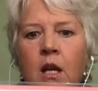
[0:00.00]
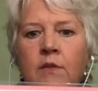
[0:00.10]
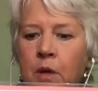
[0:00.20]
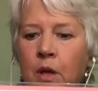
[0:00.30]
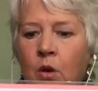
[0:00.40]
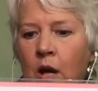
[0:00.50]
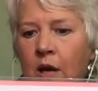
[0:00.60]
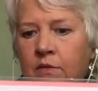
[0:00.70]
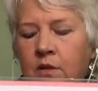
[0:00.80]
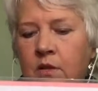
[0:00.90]
Then we go
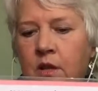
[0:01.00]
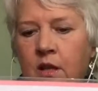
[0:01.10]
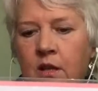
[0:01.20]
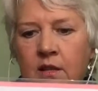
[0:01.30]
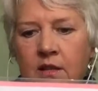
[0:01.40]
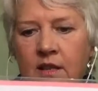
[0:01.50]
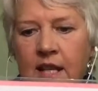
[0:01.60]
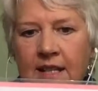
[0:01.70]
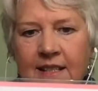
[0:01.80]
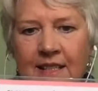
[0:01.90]
after the
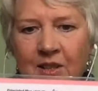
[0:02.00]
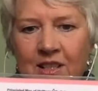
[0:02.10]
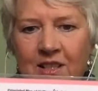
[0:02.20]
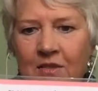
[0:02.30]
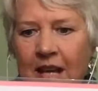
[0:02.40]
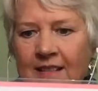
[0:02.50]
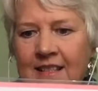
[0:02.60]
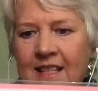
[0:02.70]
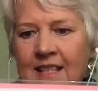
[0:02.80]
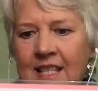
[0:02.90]
next series of
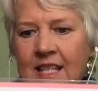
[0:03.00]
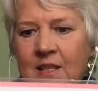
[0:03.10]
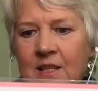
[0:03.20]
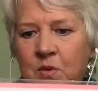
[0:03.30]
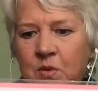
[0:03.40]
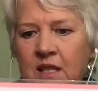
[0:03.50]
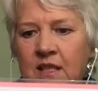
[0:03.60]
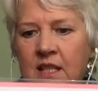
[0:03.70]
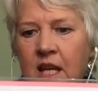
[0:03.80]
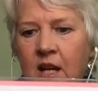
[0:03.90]
vaccines because most
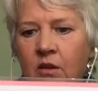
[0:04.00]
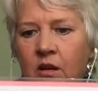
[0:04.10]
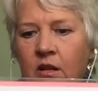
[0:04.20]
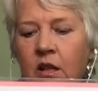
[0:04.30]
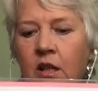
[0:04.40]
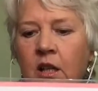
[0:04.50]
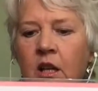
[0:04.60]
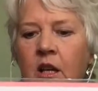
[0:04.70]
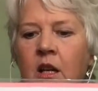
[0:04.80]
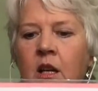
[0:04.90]
kids now are
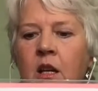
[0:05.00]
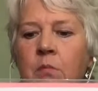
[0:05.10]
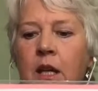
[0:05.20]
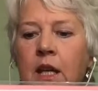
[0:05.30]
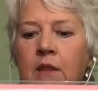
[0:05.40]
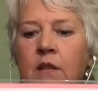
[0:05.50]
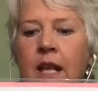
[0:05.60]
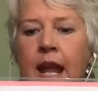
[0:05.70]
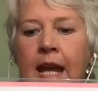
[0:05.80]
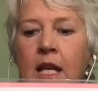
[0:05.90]
being
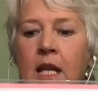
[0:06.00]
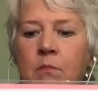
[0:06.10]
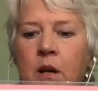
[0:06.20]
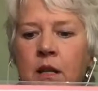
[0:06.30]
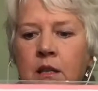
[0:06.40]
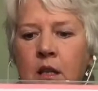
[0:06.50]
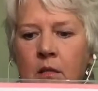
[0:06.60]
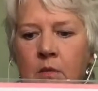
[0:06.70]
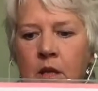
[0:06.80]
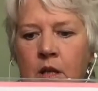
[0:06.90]
given 80 by the
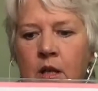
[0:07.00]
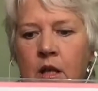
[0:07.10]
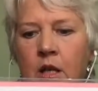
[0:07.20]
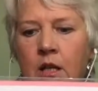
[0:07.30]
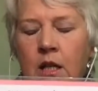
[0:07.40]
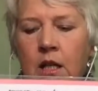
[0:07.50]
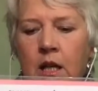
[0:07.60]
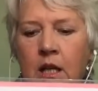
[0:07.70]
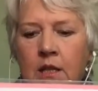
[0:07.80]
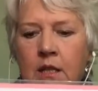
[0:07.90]
time they're
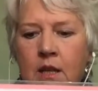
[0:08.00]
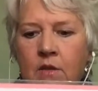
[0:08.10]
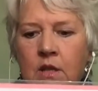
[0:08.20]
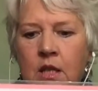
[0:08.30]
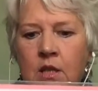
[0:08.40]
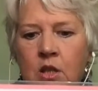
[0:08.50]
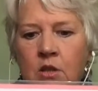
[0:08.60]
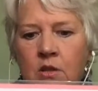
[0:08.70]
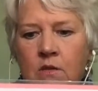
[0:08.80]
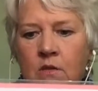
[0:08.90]
17
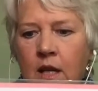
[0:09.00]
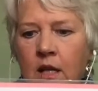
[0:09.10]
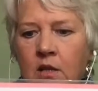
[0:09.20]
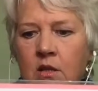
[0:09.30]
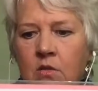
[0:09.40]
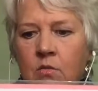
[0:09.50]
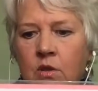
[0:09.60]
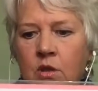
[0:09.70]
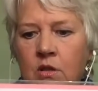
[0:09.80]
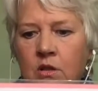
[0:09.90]
years of age,
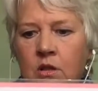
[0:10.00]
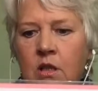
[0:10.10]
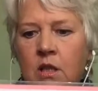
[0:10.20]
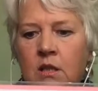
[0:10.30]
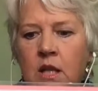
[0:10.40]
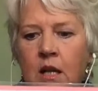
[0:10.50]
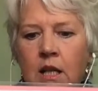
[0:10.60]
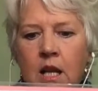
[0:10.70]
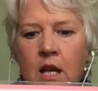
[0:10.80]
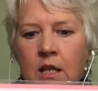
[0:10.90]
which is
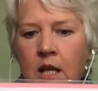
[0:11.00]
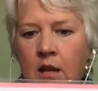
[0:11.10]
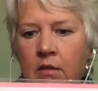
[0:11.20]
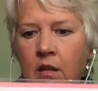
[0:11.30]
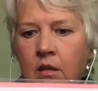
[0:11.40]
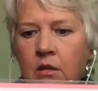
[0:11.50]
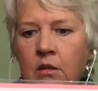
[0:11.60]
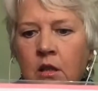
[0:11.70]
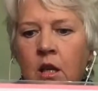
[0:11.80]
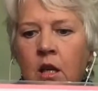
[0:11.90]
entirely
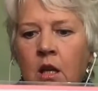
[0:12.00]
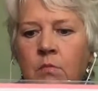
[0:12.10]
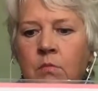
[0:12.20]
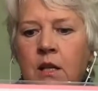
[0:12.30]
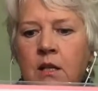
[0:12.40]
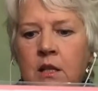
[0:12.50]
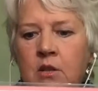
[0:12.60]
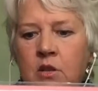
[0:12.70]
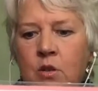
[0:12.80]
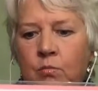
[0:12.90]
unethical because
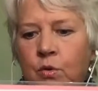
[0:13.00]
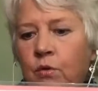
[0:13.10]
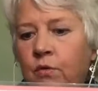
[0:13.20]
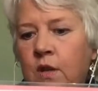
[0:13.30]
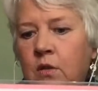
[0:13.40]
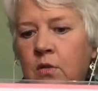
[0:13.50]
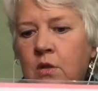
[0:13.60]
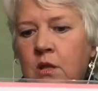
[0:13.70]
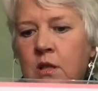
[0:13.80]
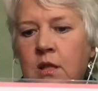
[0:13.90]
there's no proof that
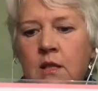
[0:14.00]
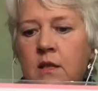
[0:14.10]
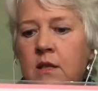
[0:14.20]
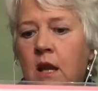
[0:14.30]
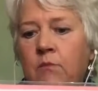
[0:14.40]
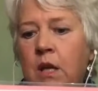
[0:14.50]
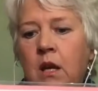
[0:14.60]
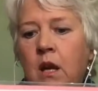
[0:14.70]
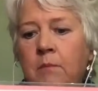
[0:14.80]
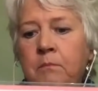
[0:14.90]
those diseases have
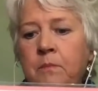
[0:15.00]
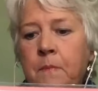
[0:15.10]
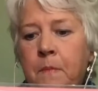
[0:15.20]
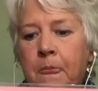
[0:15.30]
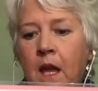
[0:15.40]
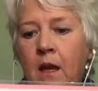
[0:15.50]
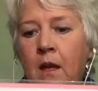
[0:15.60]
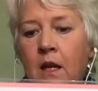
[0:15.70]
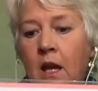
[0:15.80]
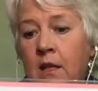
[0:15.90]
become,
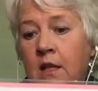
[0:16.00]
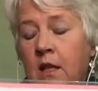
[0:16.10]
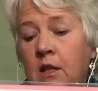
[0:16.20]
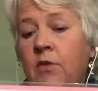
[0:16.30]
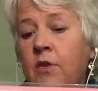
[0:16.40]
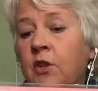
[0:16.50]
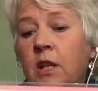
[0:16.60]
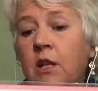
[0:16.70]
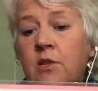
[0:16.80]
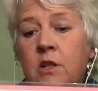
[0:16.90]
and in 30
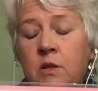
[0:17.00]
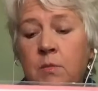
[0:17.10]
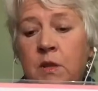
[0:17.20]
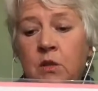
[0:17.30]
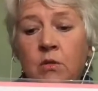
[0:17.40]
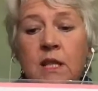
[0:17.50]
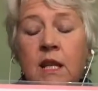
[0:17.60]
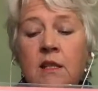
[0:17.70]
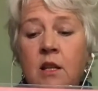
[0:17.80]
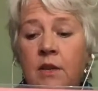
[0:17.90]
years, there's been no
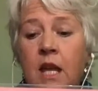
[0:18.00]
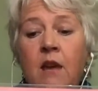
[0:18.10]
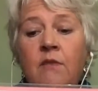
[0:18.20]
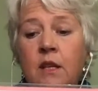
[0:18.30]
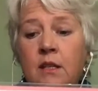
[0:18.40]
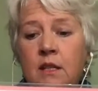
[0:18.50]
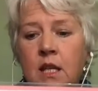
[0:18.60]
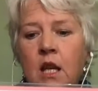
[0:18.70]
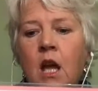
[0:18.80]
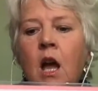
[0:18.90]
tests on the
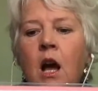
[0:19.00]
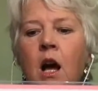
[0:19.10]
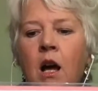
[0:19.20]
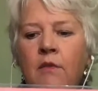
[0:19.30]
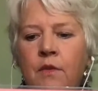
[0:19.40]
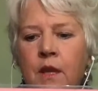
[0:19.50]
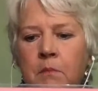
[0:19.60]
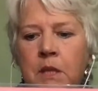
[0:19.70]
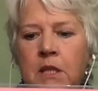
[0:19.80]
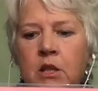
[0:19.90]
efficacy of the
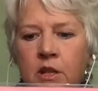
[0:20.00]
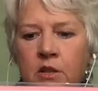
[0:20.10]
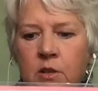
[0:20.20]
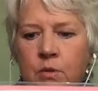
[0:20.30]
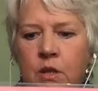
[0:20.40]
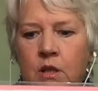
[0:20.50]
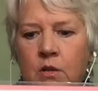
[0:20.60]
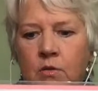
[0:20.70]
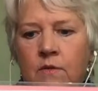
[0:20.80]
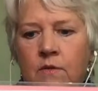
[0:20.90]
materials put in
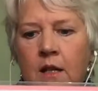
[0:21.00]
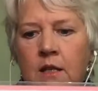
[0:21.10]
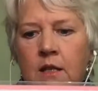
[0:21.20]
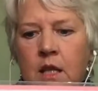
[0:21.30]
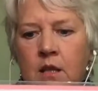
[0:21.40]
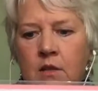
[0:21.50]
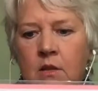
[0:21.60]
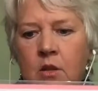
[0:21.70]
those vaccines.